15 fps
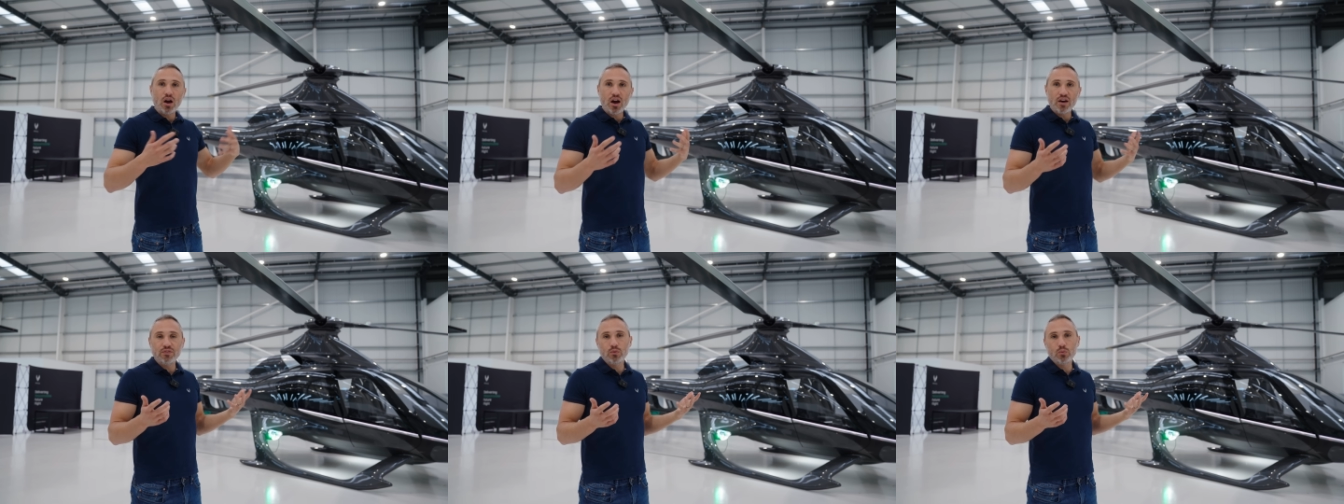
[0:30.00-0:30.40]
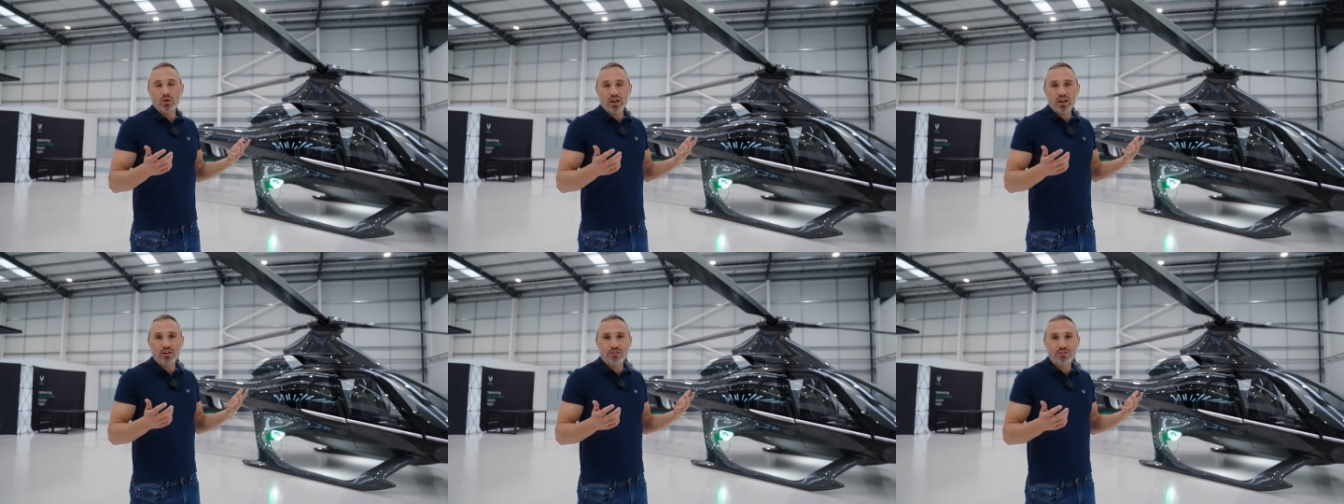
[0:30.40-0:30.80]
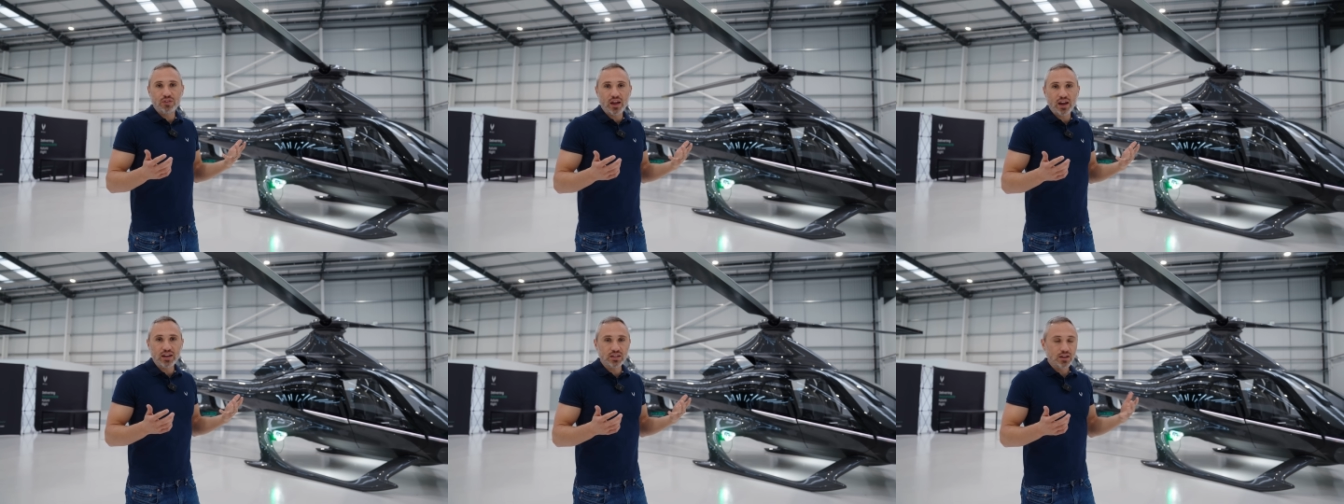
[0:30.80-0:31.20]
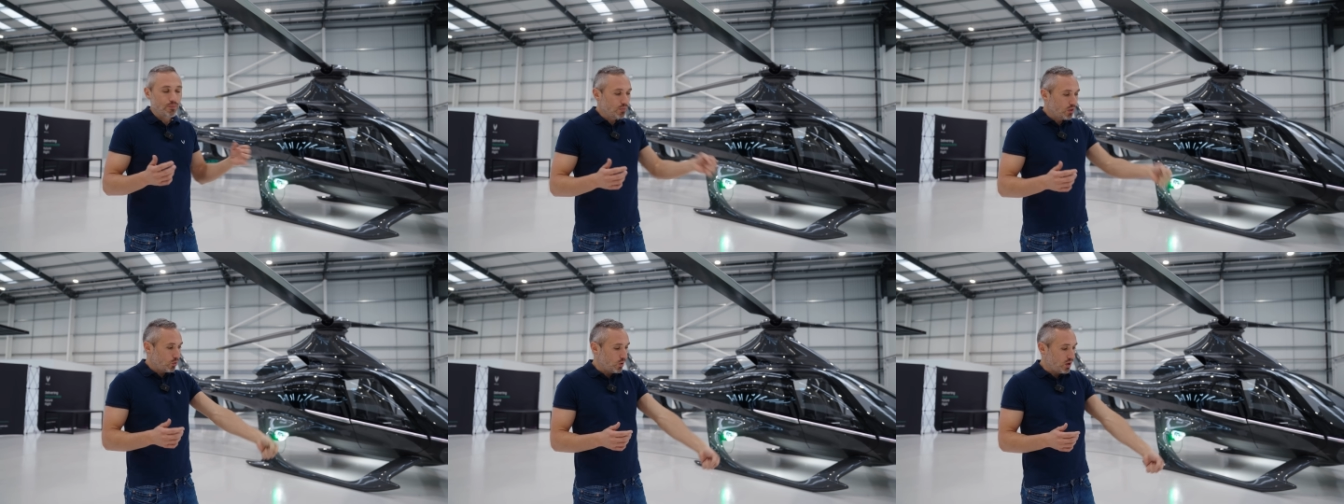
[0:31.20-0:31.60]
off and we're in flight,
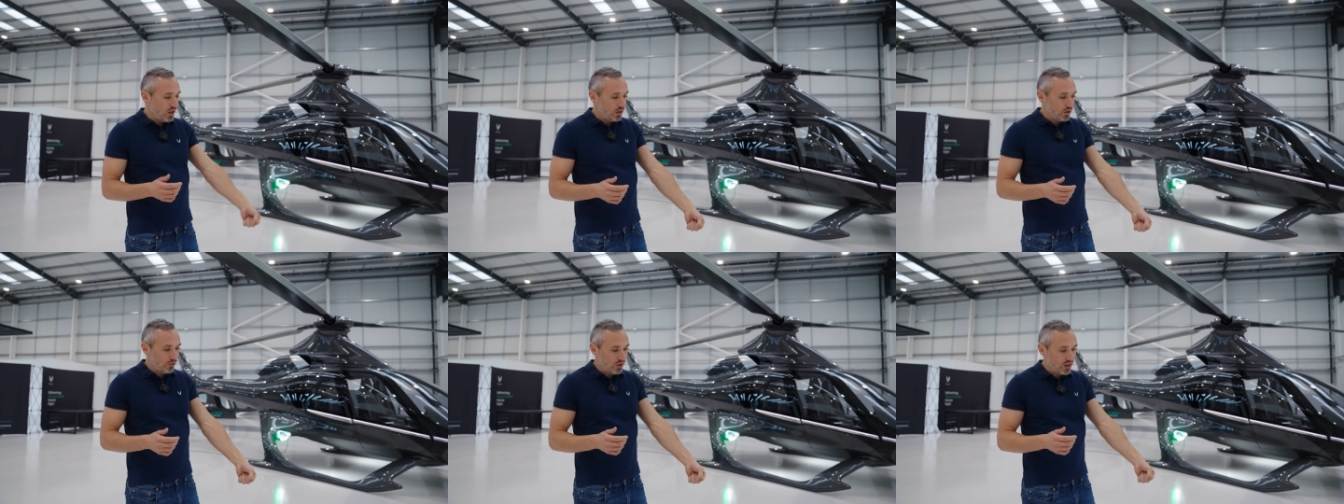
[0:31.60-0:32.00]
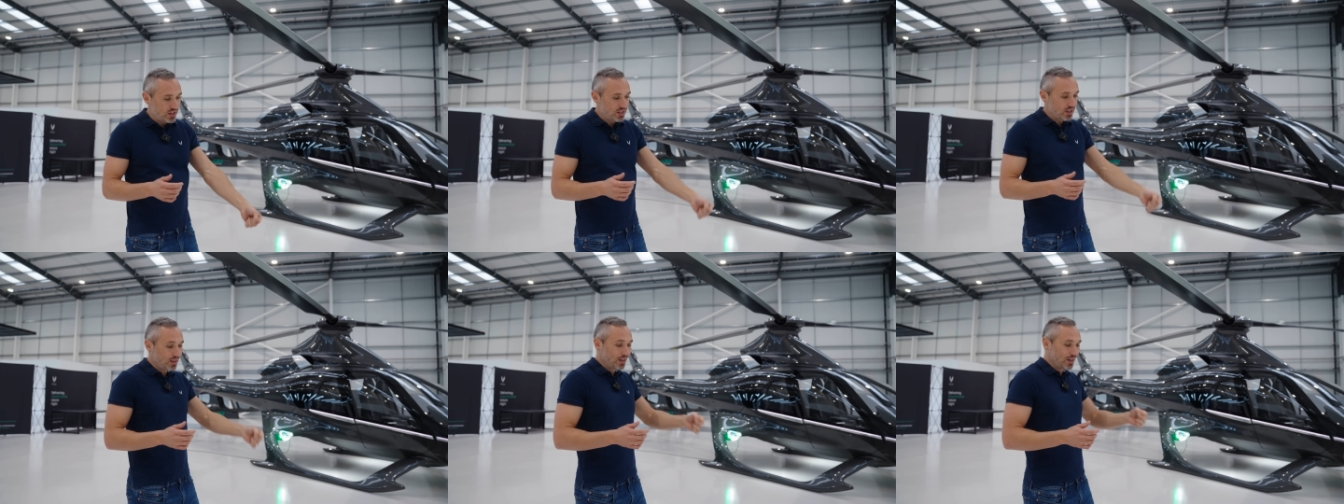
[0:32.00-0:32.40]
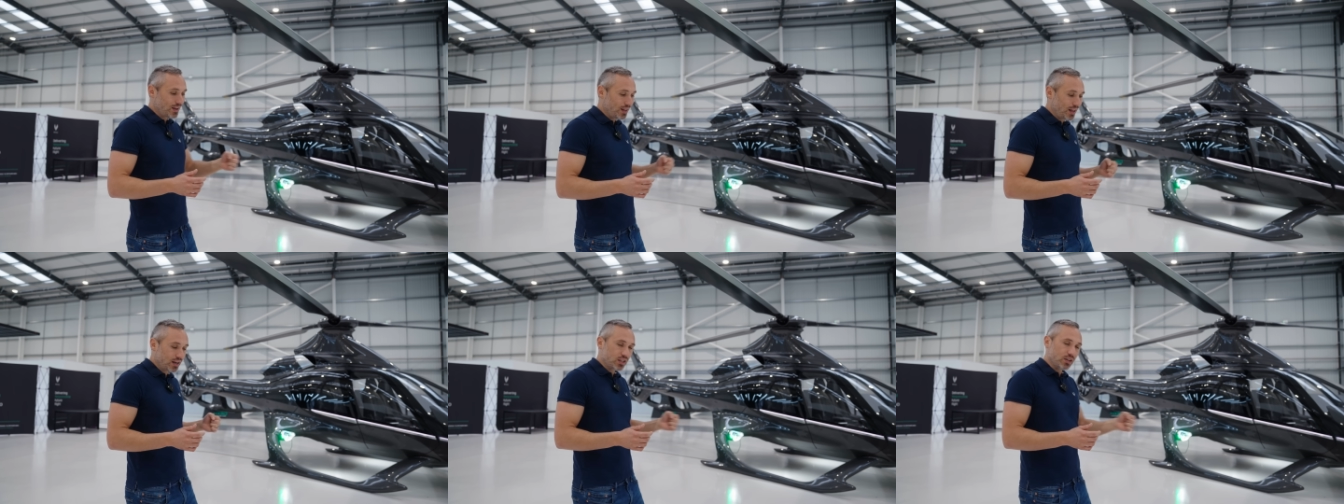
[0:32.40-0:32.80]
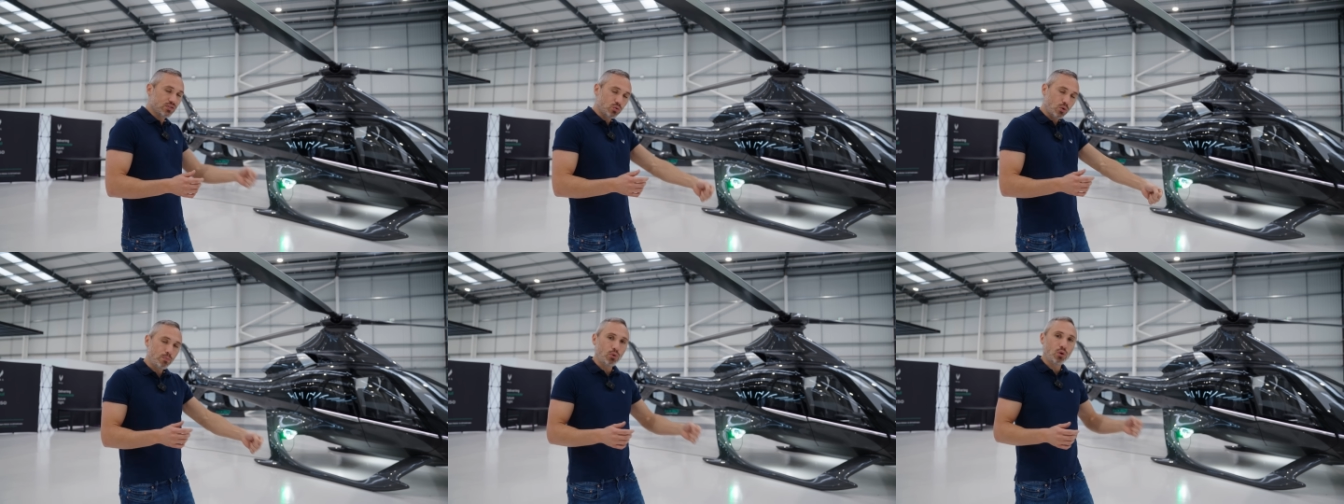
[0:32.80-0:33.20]
we increase the collective.
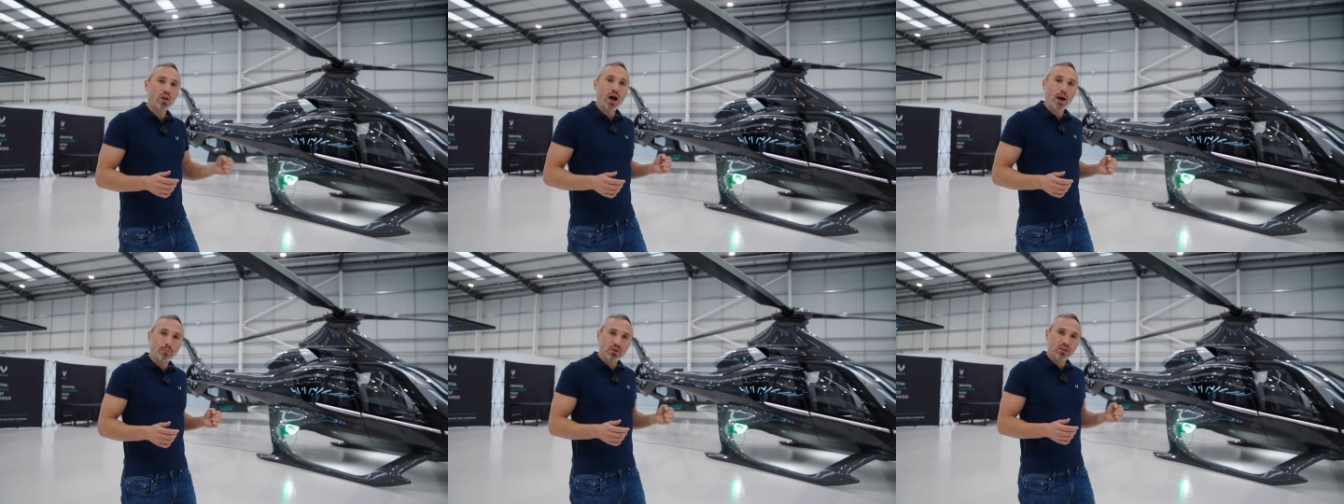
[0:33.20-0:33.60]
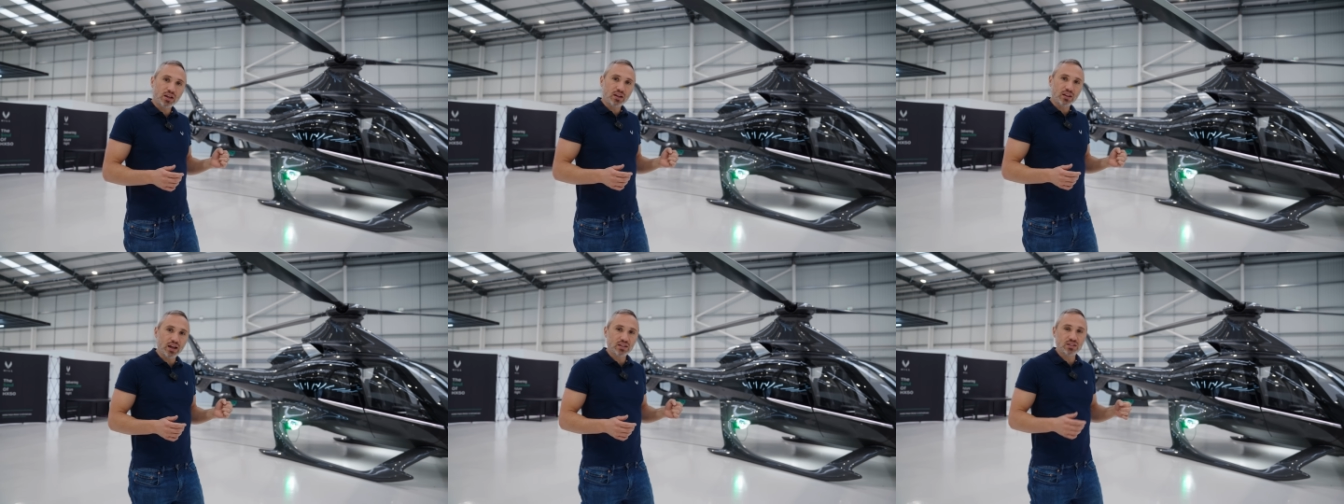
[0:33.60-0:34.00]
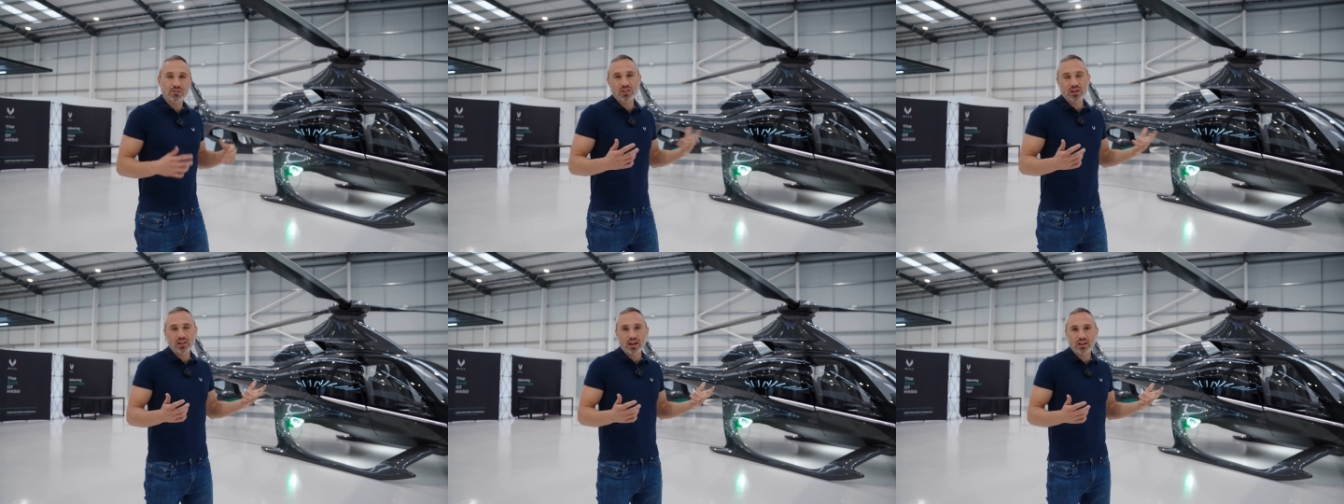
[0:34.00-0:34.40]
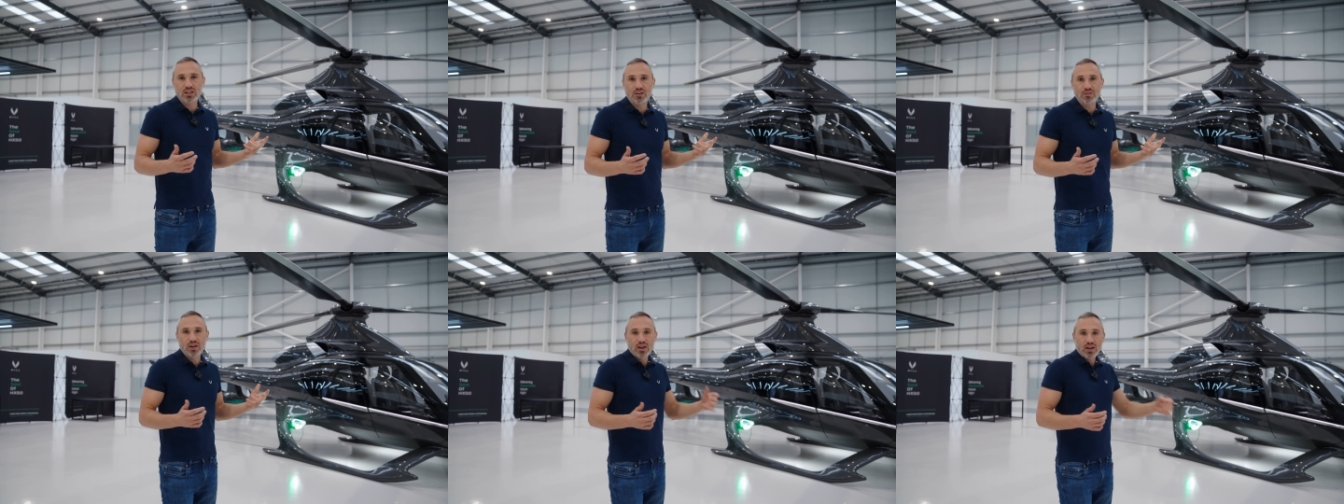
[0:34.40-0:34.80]
So we pull up on the collective. The
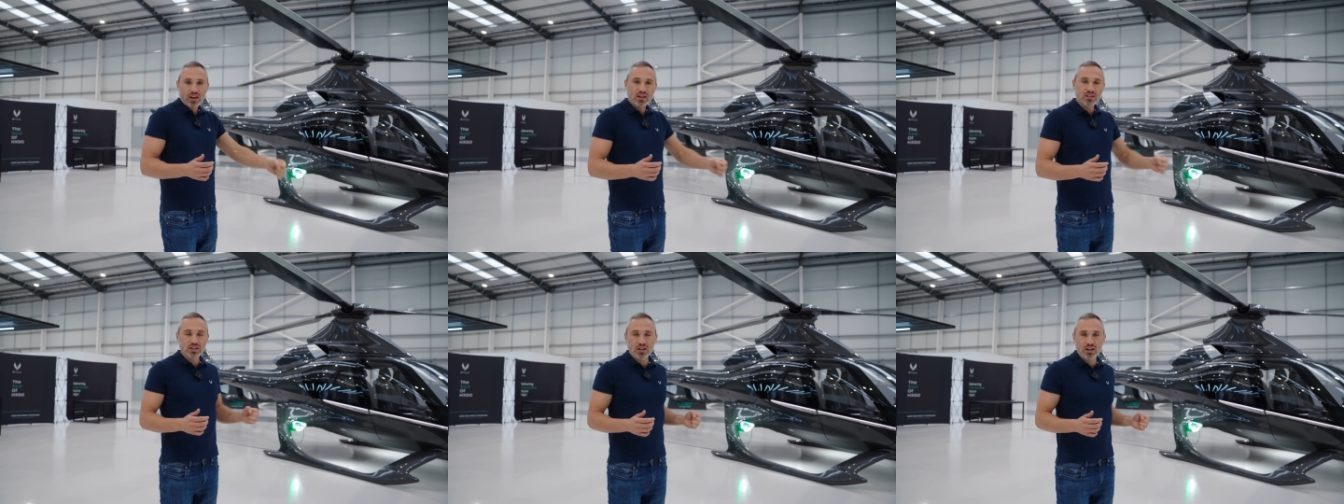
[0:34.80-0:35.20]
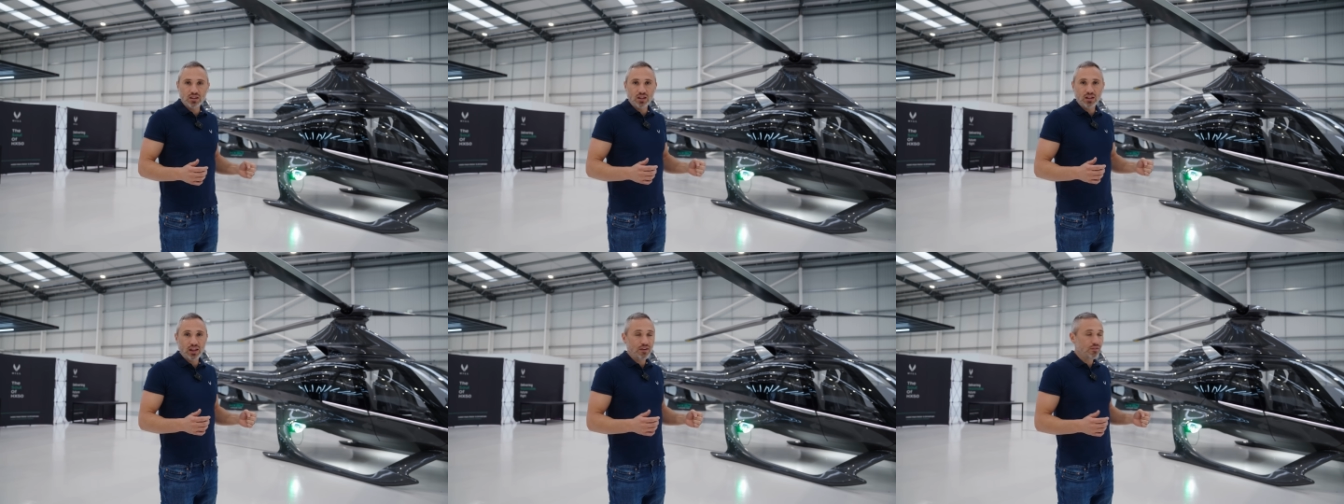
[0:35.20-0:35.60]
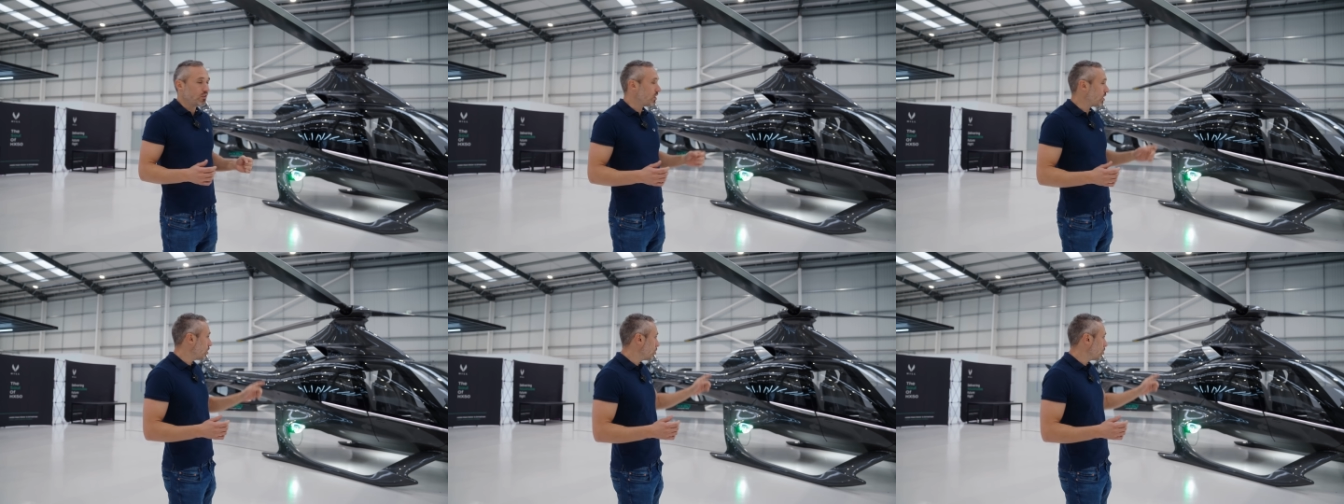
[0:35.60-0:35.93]
collective is the, the lever, the